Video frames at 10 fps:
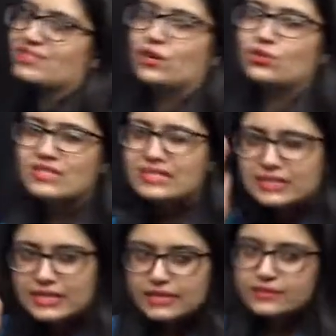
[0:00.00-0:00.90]
They are going to
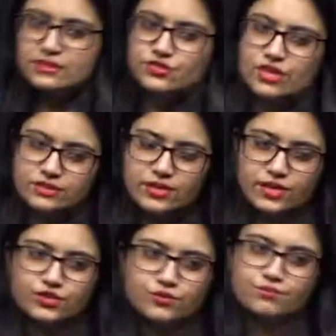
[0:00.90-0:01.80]
cease the
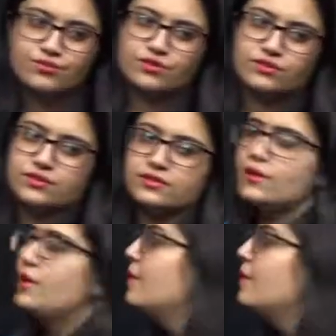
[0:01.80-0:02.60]
translation process.